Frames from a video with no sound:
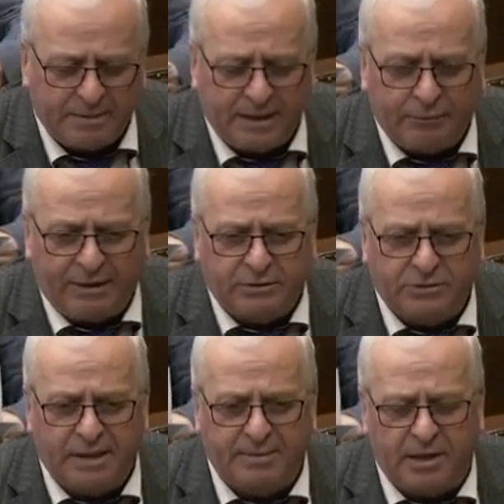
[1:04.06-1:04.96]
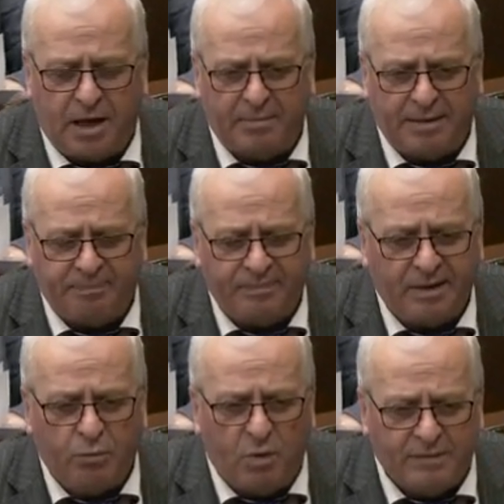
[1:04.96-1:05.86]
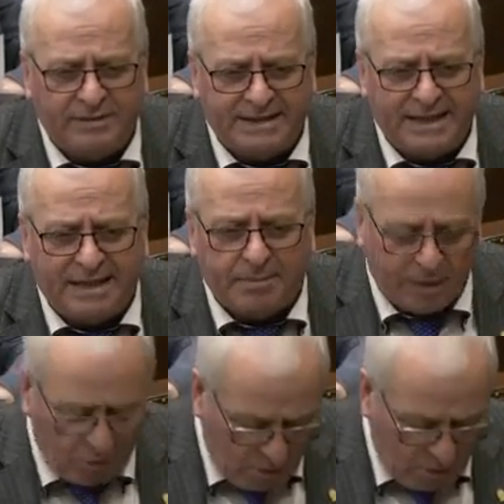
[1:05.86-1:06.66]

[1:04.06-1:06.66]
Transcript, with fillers: a Greyhound Stadium in Clonmel. Wonderful stadium now.